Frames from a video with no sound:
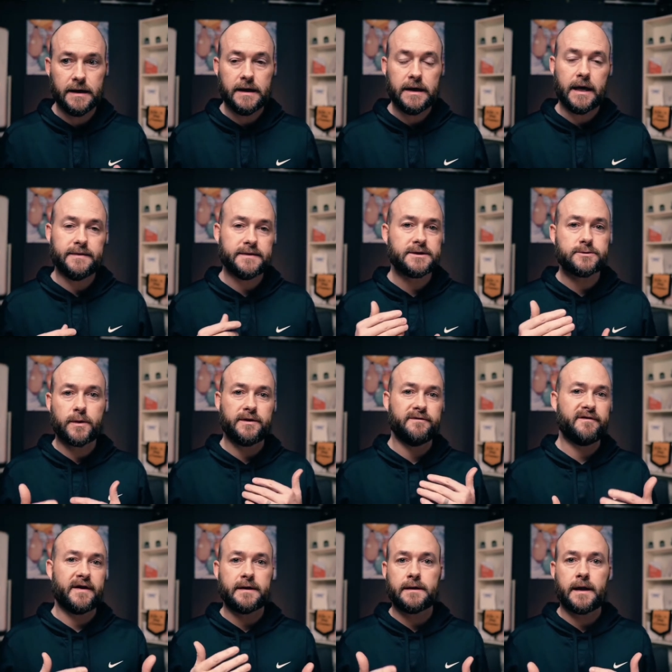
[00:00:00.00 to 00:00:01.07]
And this is where you
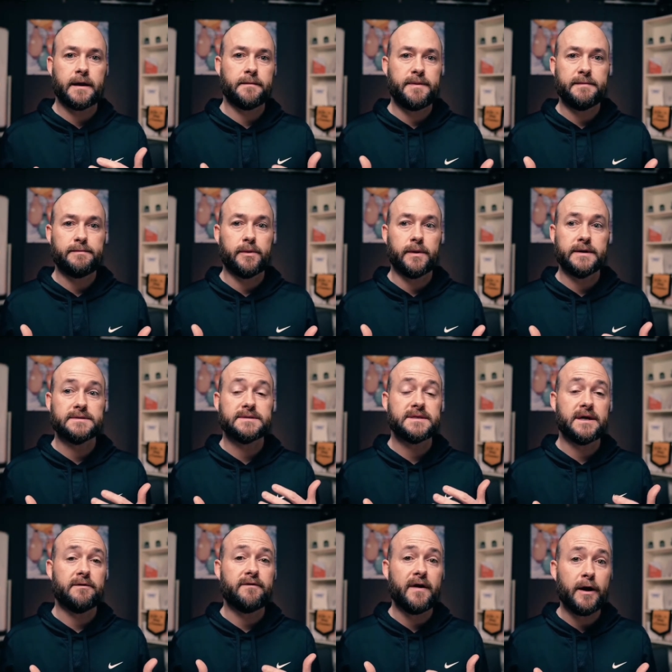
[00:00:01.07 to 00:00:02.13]
find a lot of people in
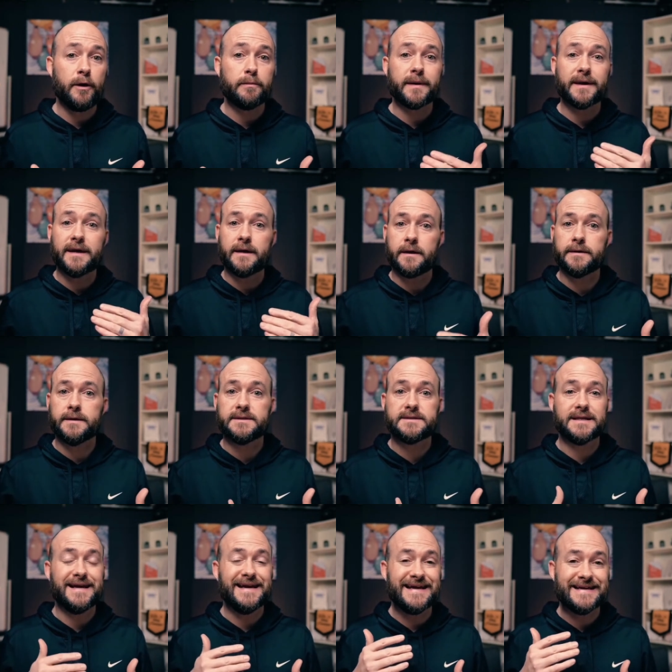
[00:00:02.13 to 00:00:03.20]
self help get on this
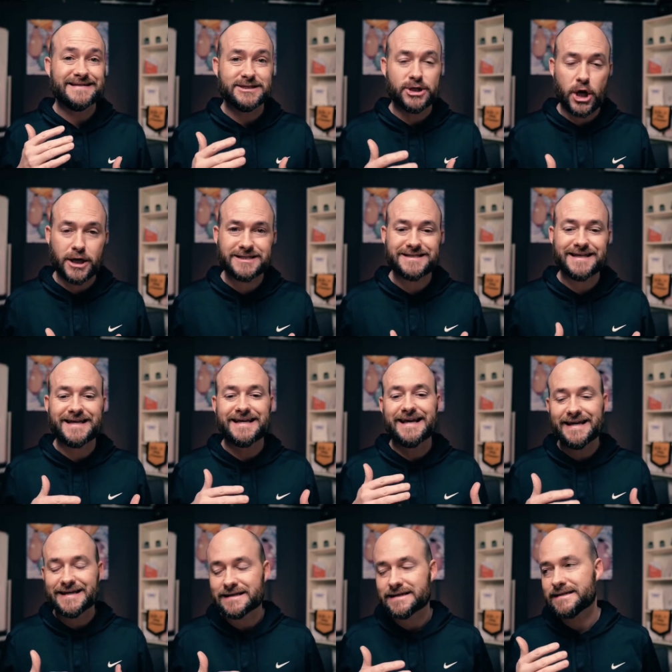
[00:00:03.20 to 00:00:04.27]
exhausting,
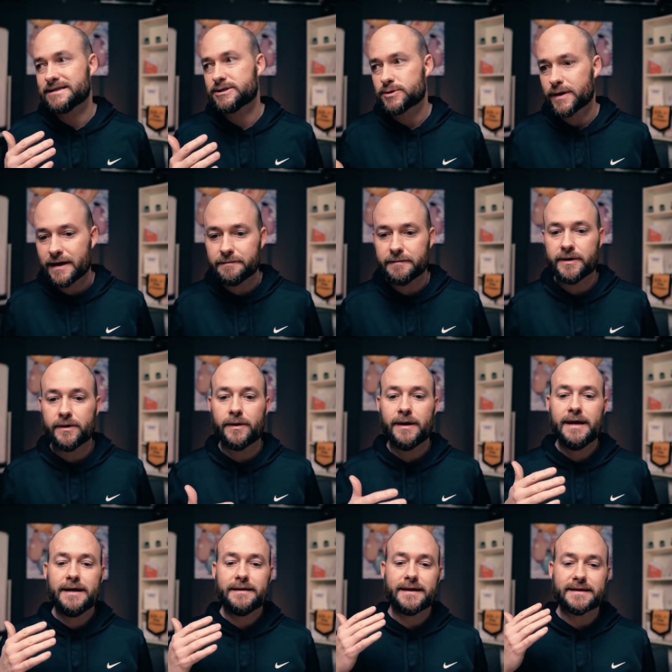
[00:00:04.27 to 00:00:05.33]
endless treadmill
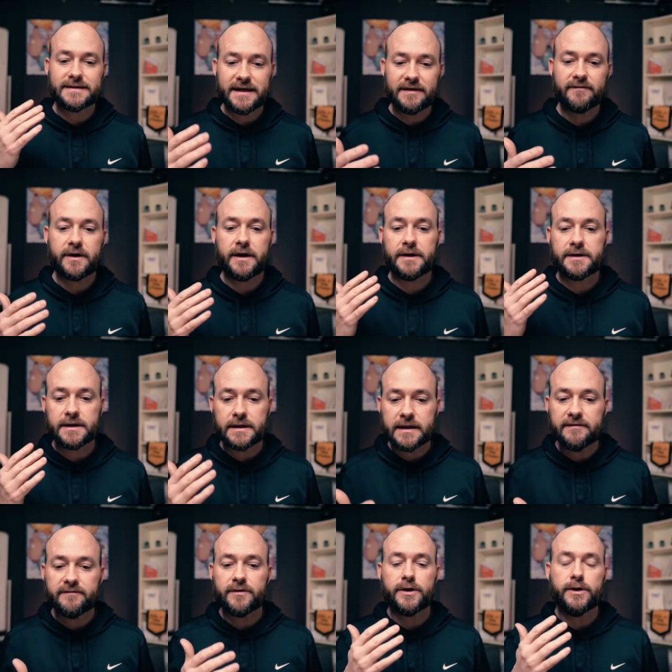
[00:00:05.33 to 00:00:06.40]
that's never going to
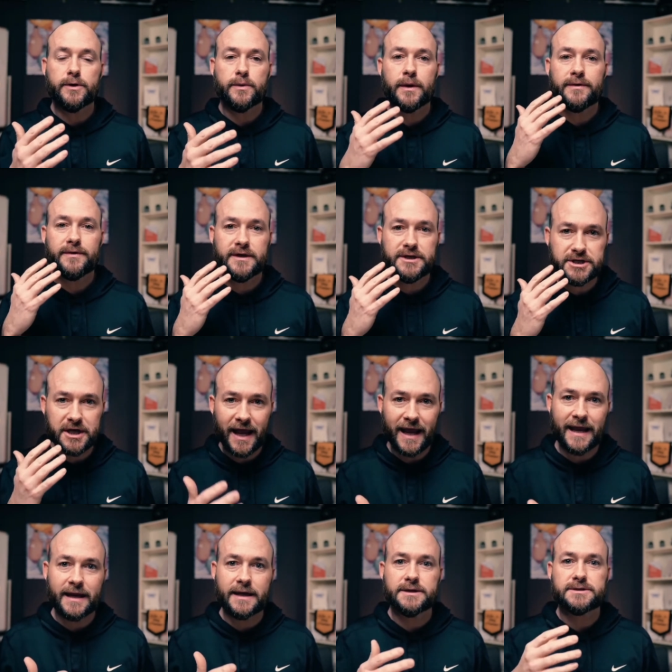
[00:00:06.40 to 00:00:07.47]
deliver you the
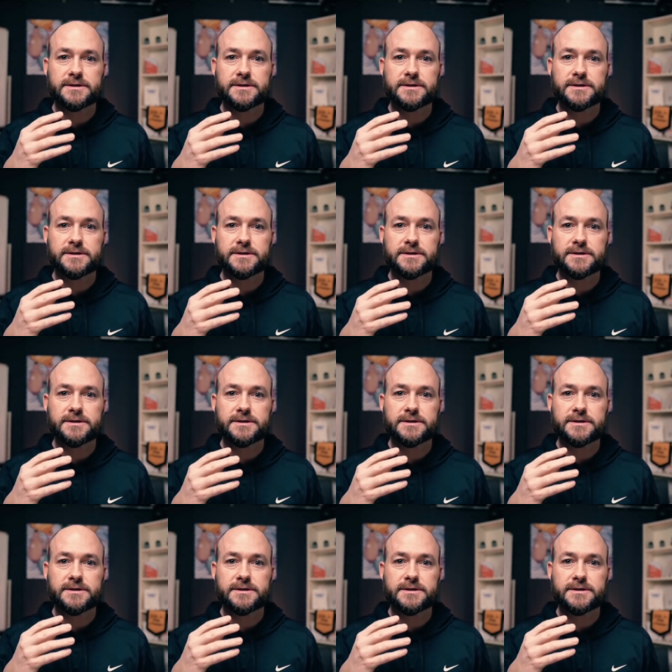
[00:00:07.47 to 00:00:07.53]
change